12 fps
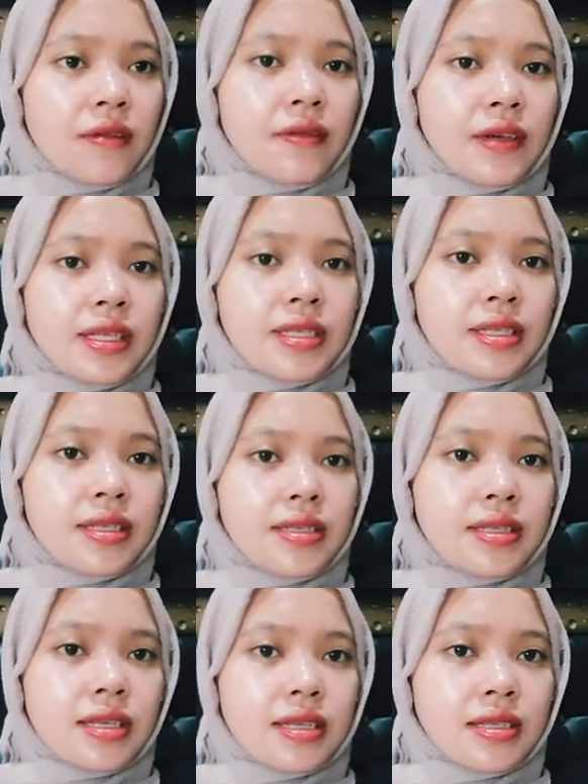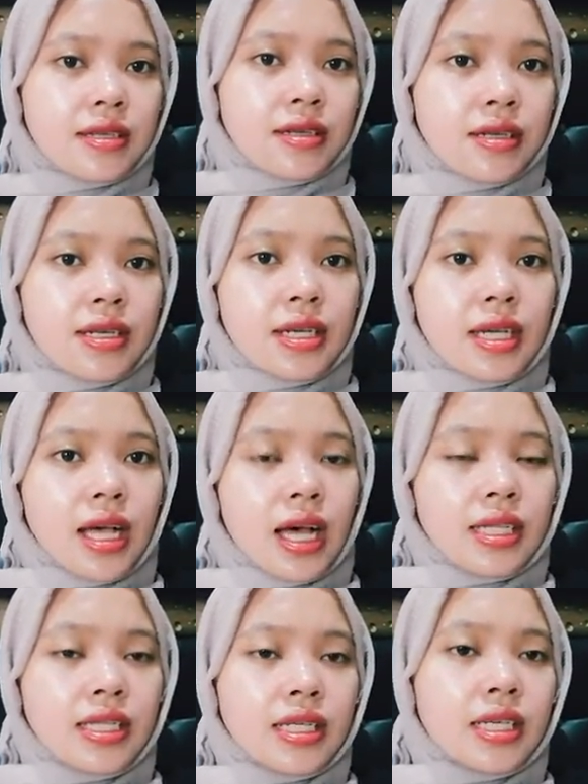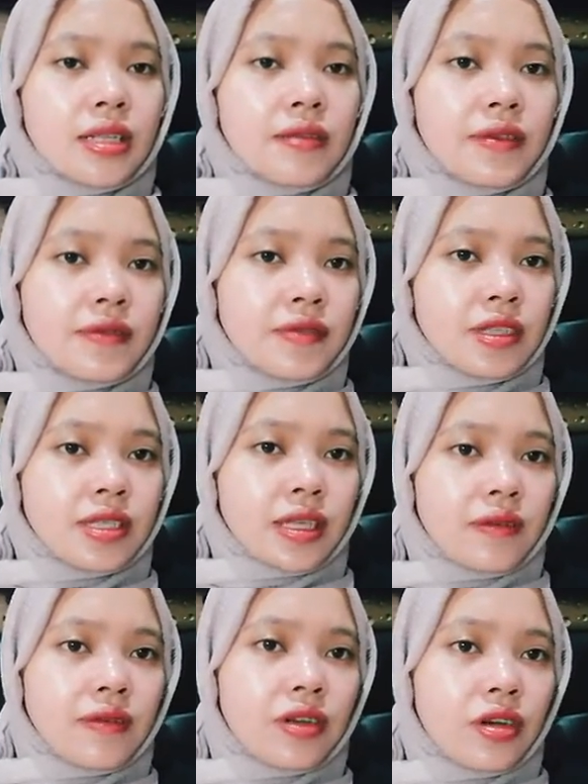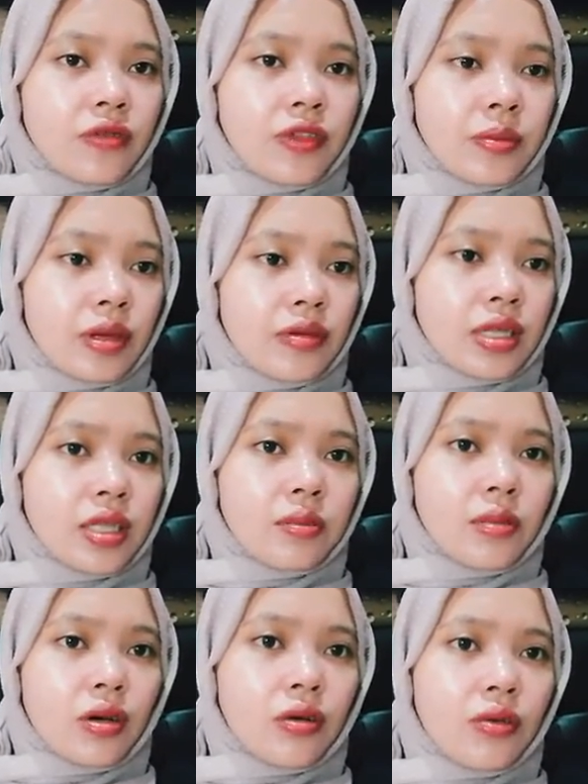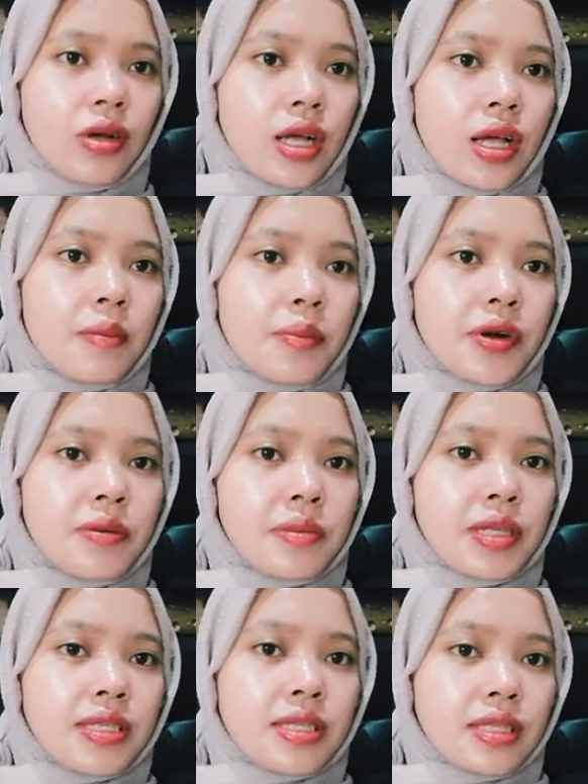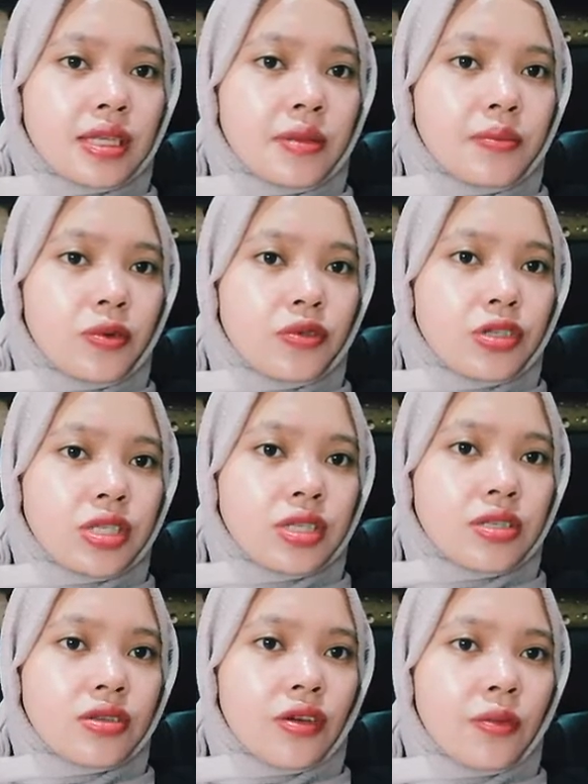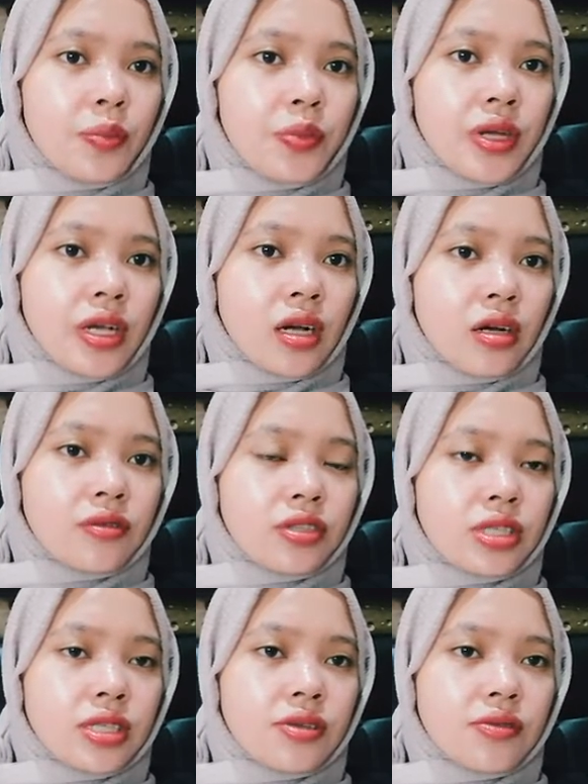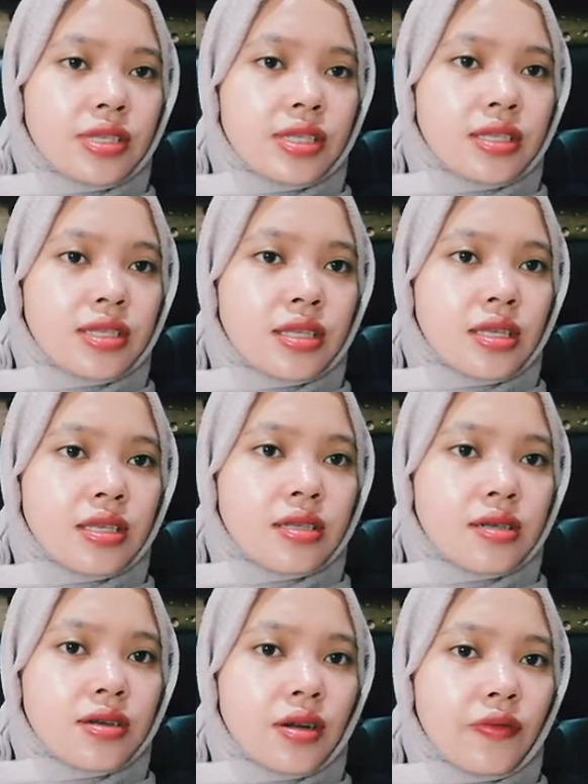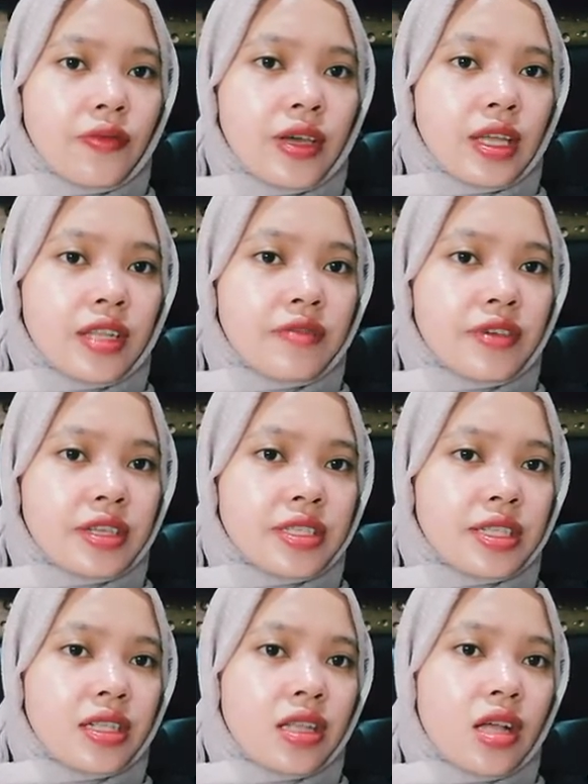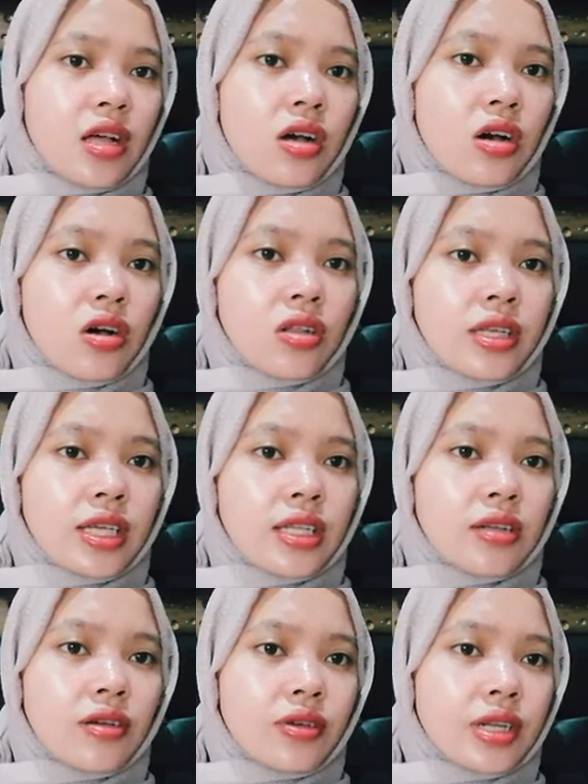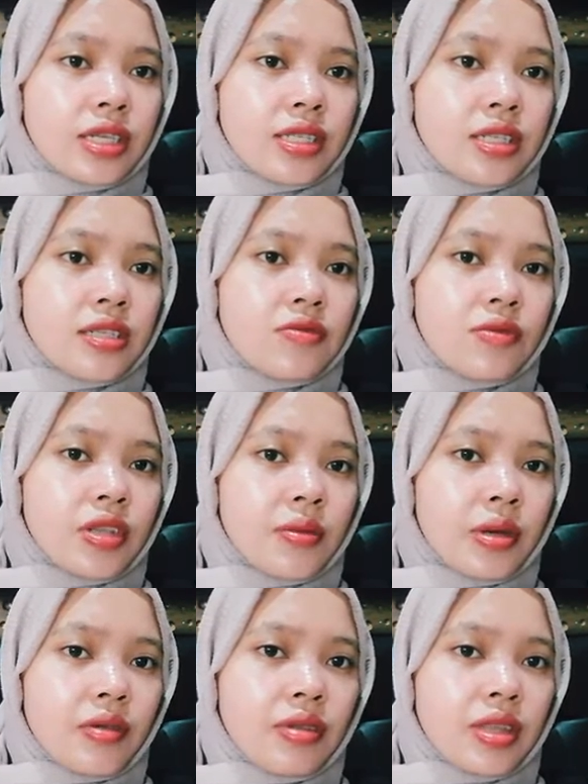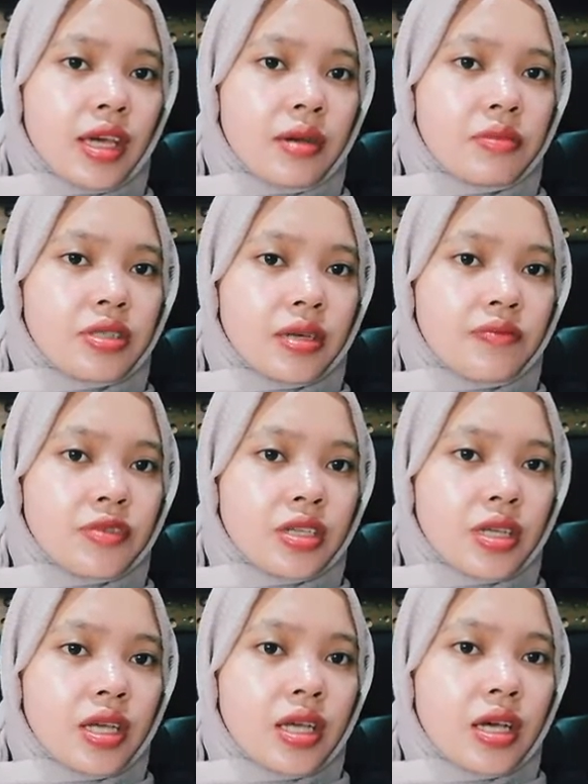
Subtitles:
Vessel seizure. Article 57 of the Maritime Law permits the imposition of precautionary seizure of any vessel only in connection with a maritime debt.